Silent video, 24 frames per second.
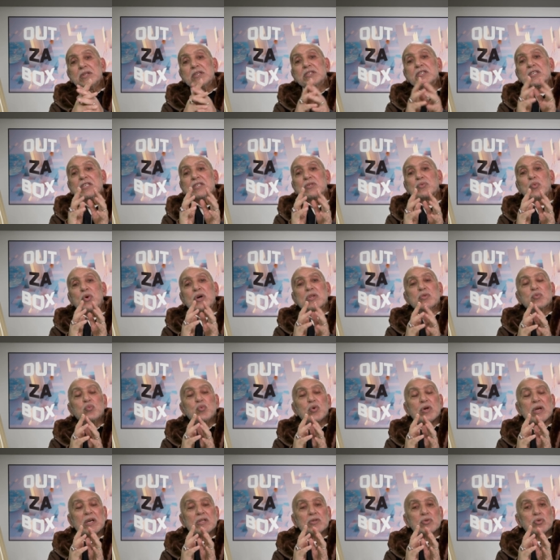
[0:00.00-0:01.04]
This is
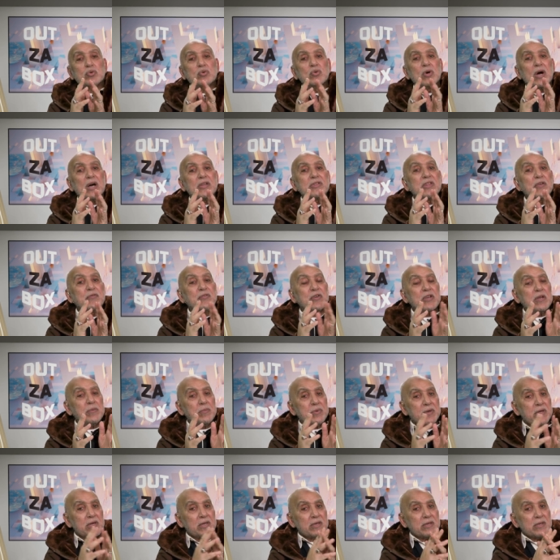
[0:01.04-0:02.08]
what we can do at the
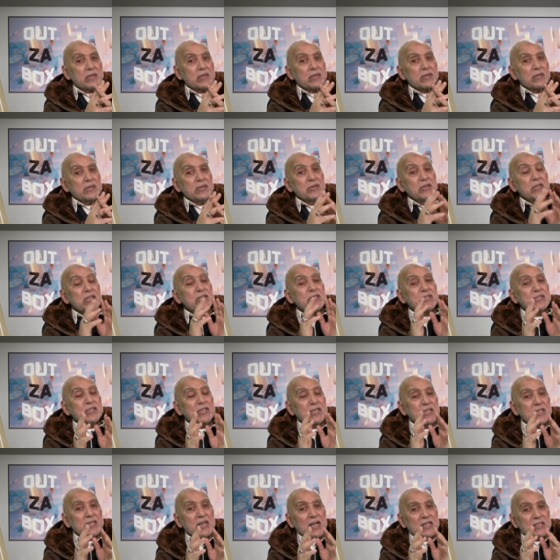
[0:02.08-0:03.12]
very beginning.
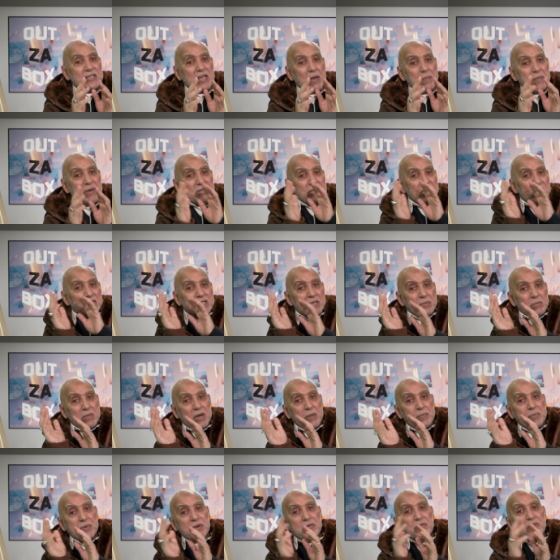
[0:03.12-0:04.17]
This year, as I mentioned in
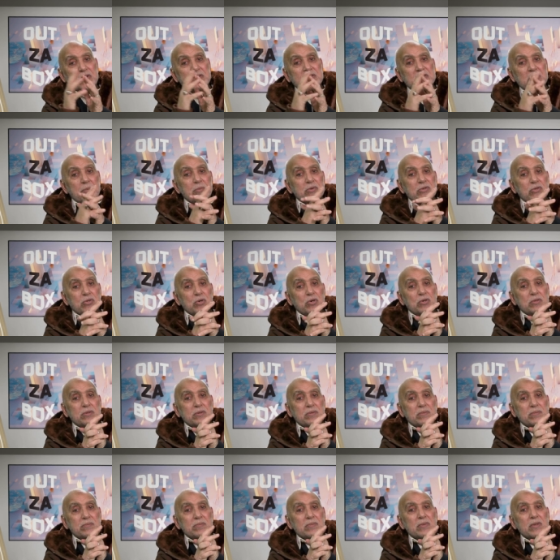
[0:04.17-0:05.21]
my previous
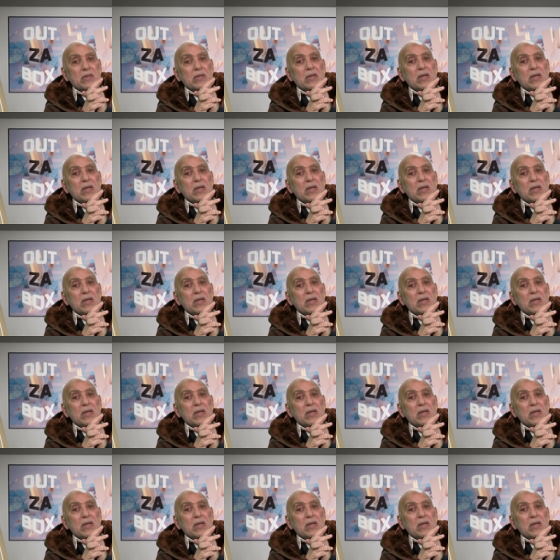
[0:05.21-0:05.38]
episode,